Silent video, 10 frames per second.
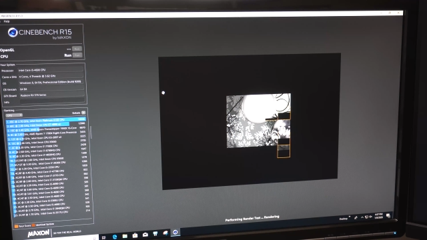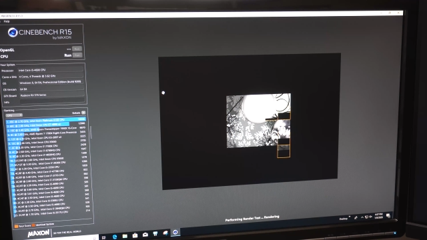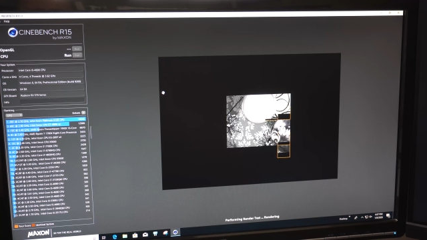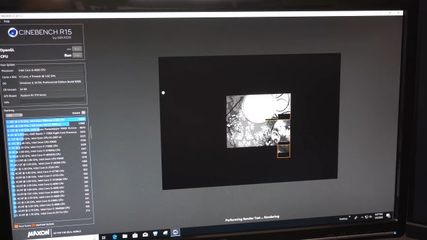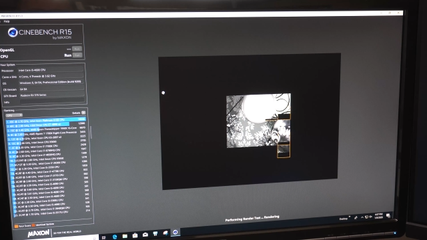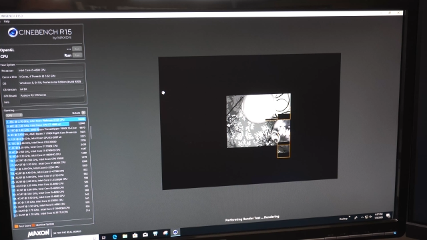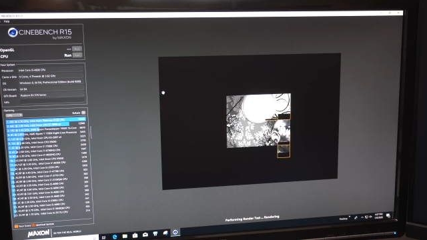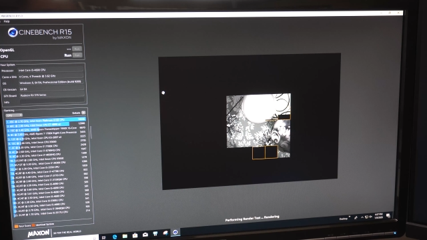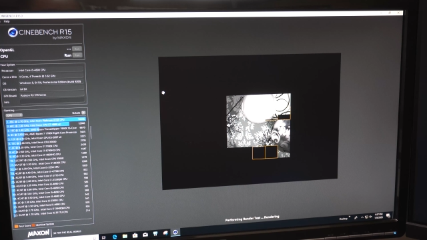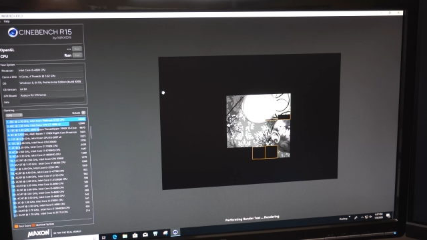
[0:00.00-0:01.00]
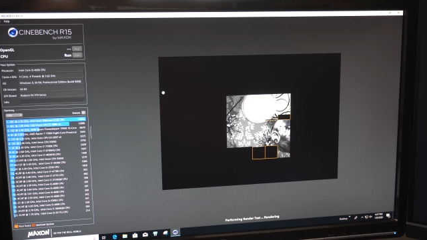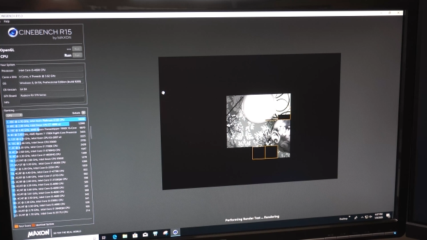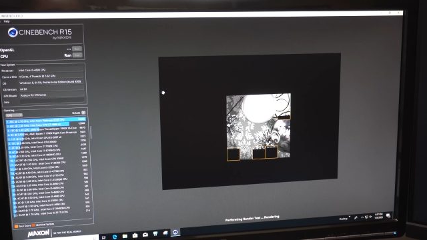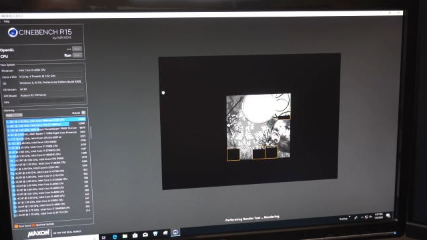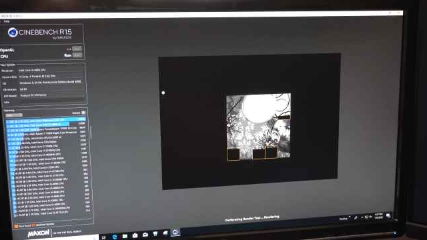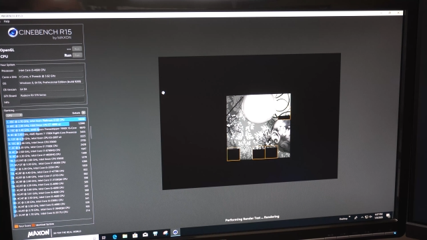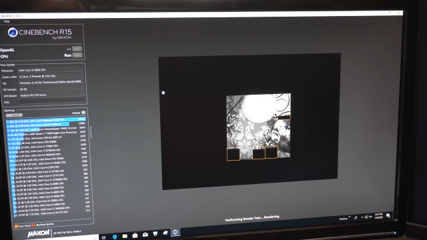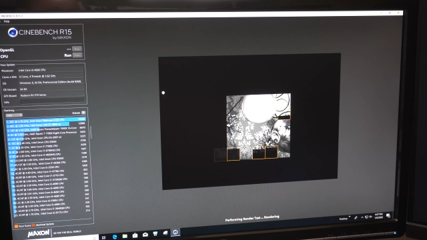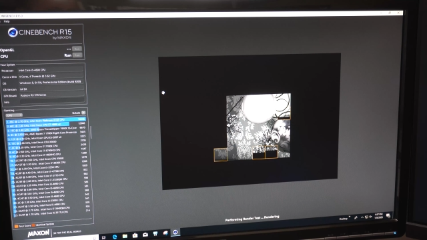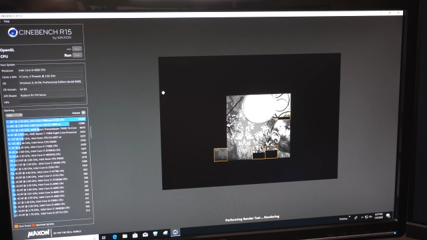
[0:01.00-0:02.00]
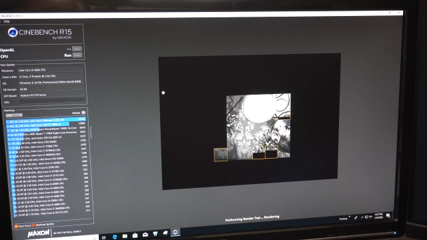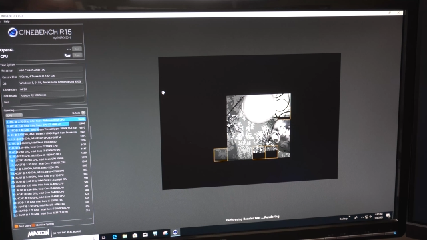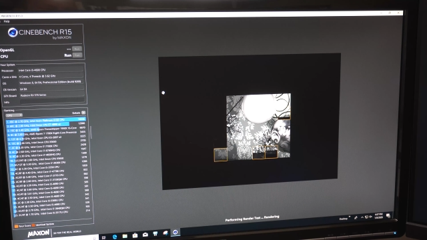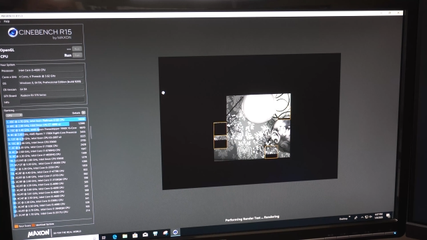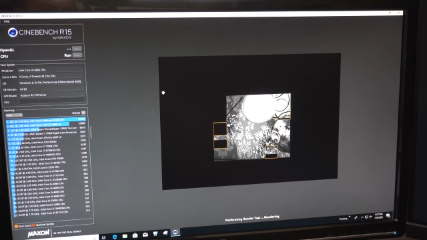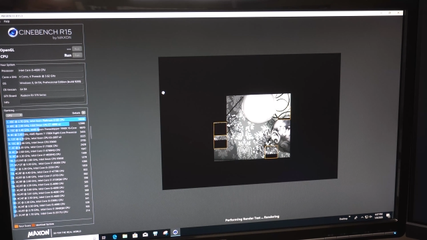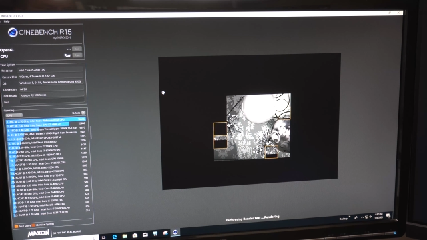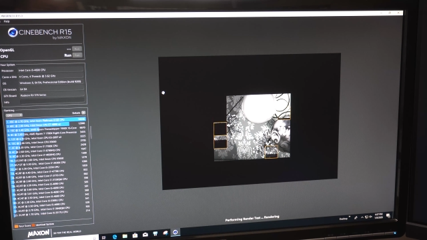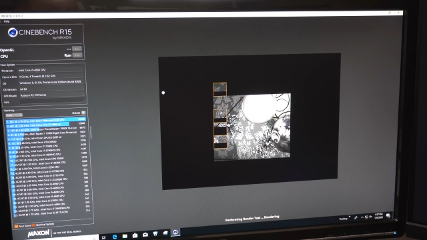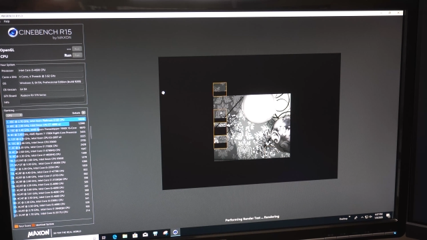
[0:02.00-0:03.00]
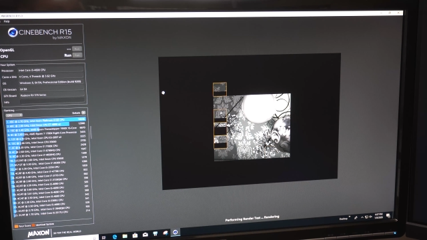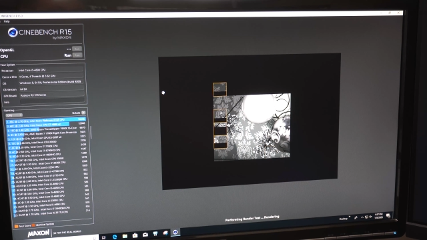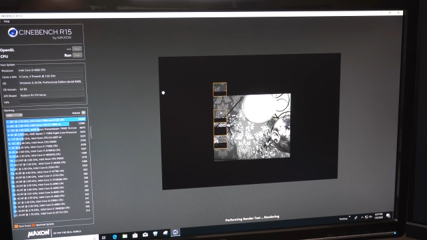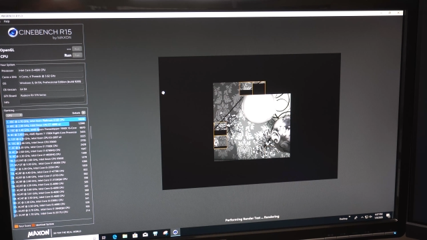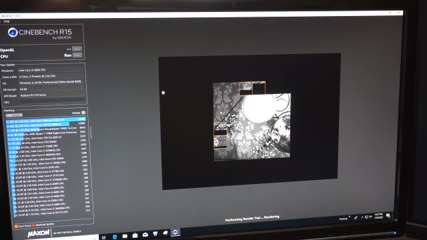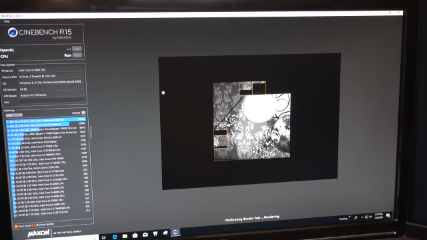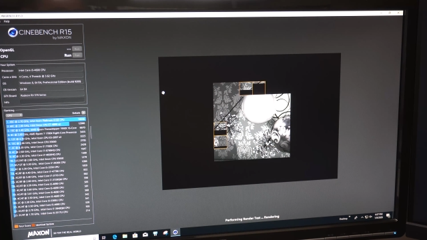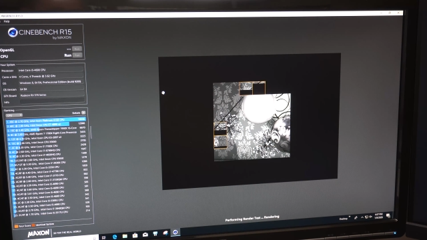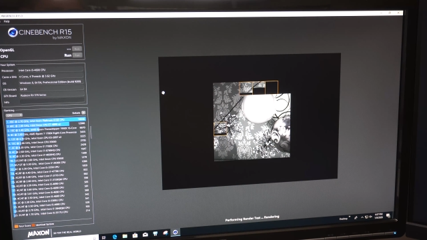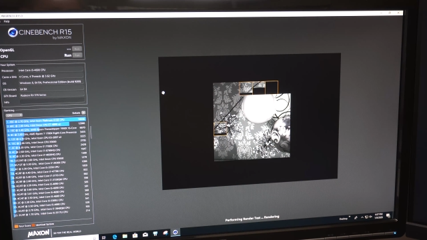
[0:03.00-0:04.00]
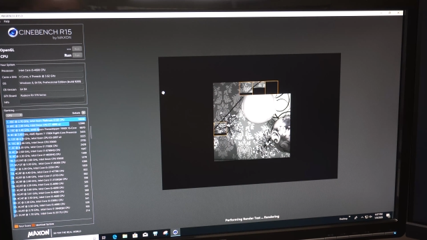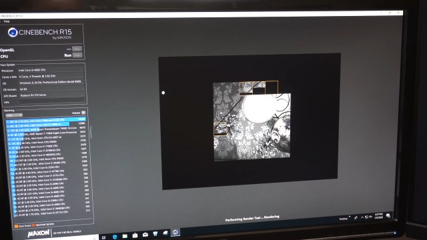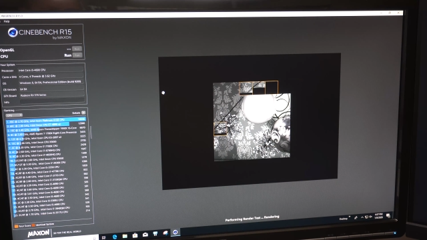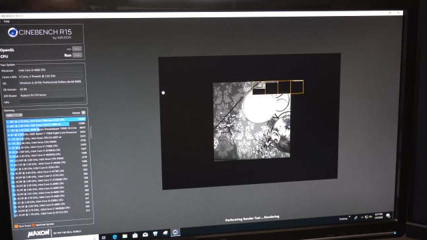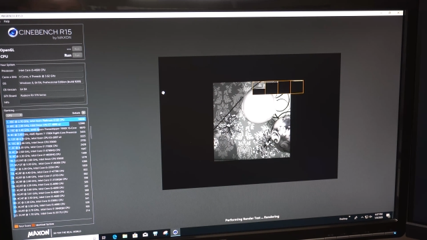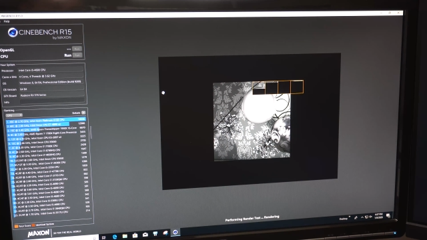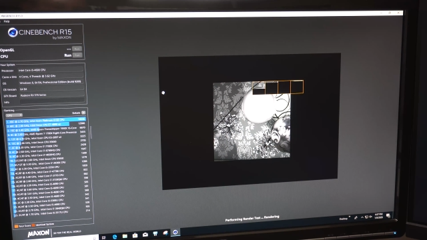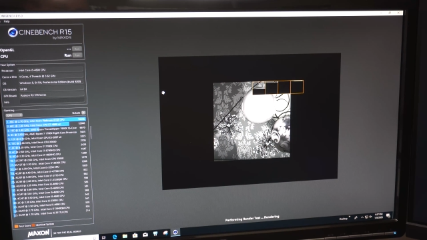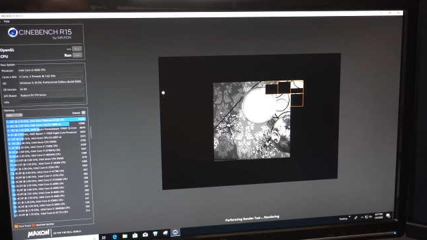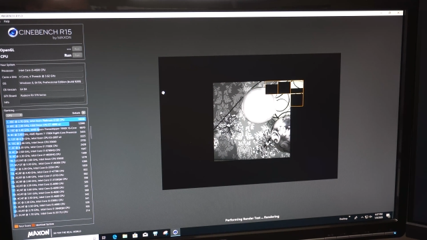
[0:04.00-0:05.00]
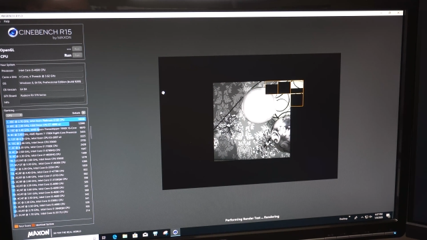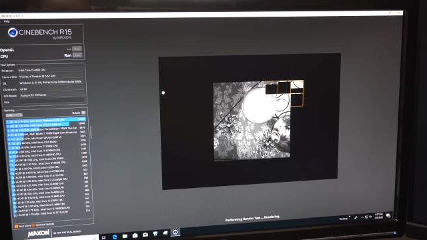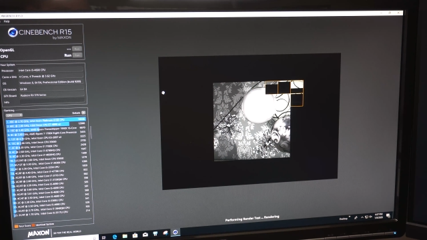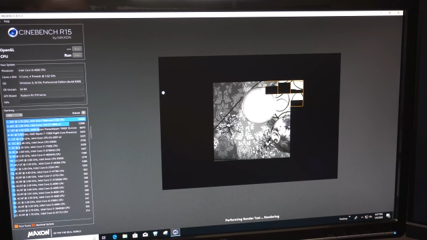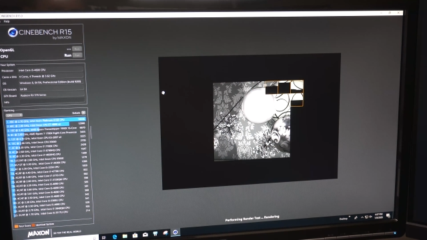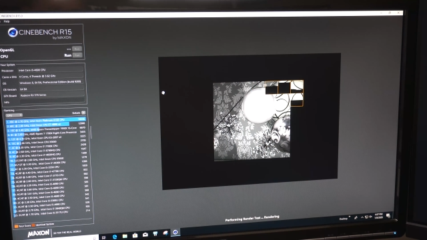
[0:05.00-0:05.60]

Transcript: Nobody's mouth can be seen.